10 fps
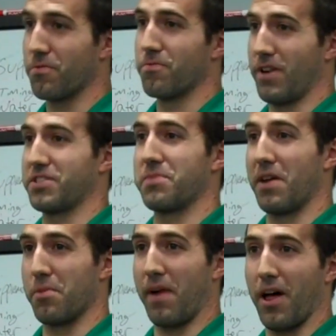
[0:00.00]
resting
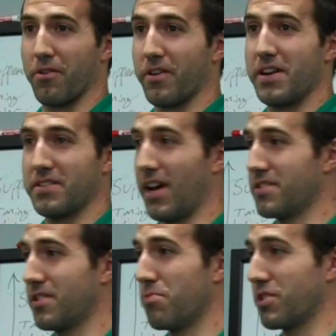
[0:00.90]
metabolic rate
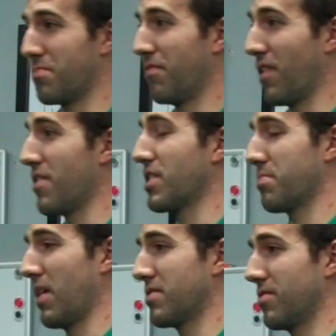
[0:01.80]
tested, which can be very
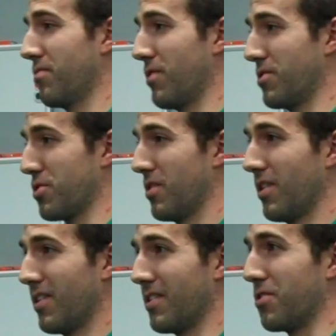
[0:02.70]
expensive, which,
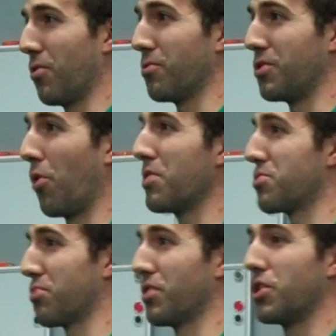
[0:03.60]

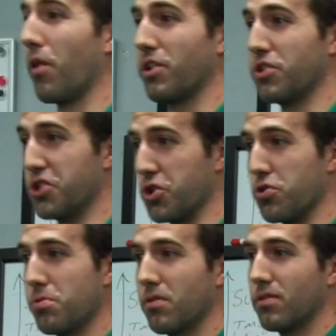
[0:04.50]
nobody's really going to
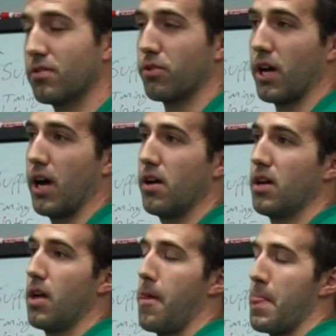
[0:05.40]
do, okay?
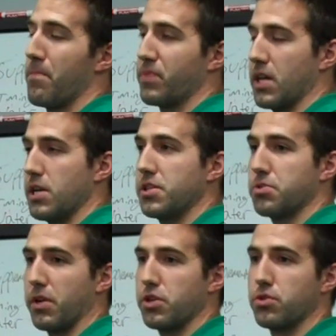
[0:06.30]
The easiest
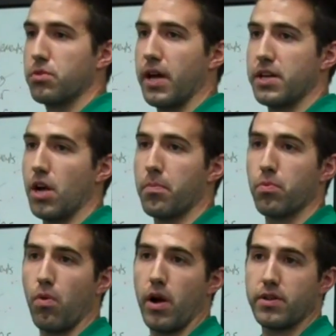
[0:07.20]
way to do that, number
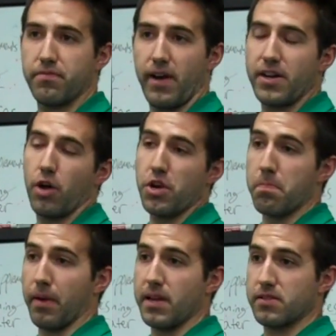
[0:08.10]
one, to find out your
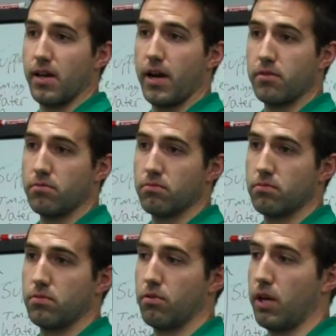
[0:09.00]
baseline,
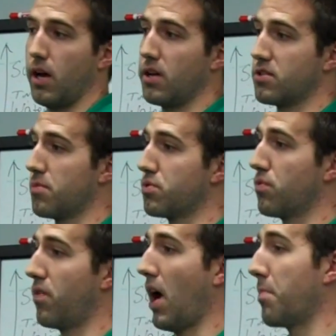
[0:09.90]
okay, in terms
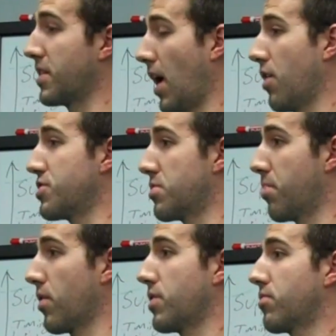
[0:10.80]
of how many calories you're
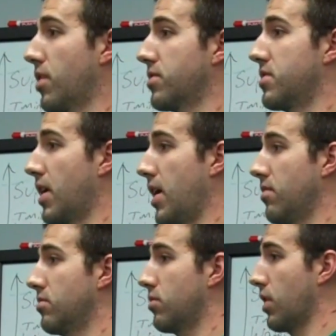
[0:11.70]
burning throughout the
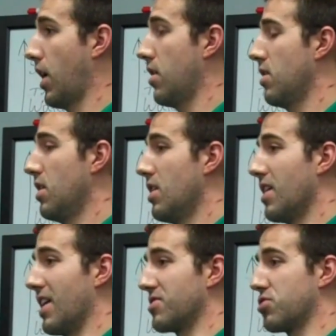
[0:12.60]
day, okay,
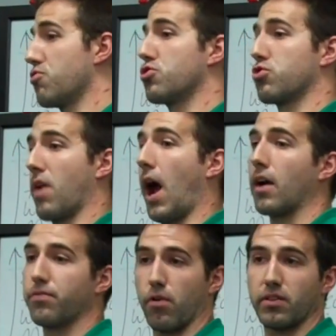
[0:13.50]
is to
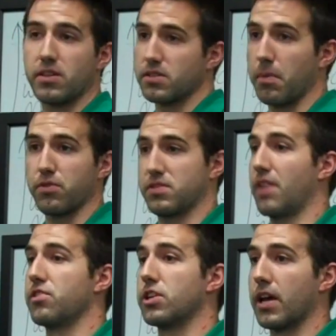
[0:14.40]
track for at least about
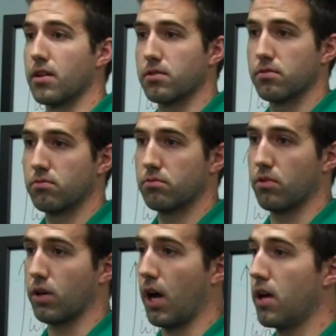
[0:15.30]
7 days,
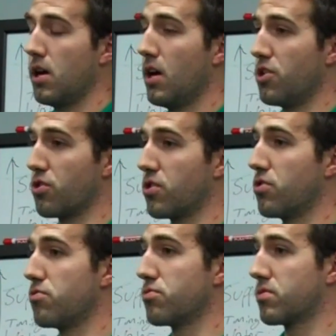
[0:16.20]
okay? You can
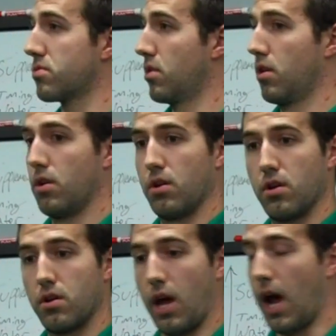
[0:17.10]
use
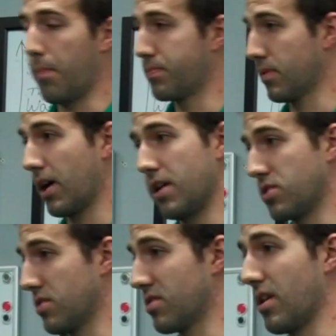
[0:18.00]

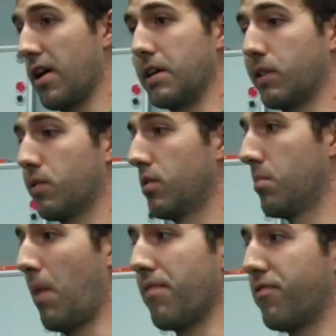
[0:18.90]
applications like
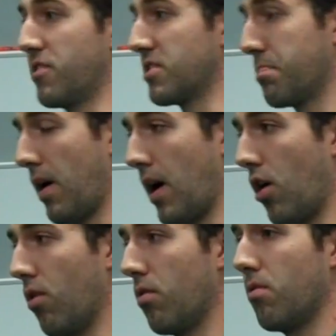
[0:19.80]

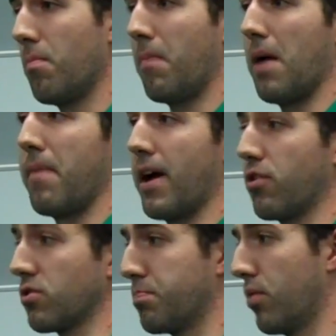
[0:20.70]
MyFitnessPal,
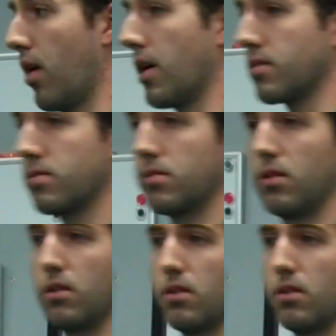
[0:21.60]
MyMacros Plus,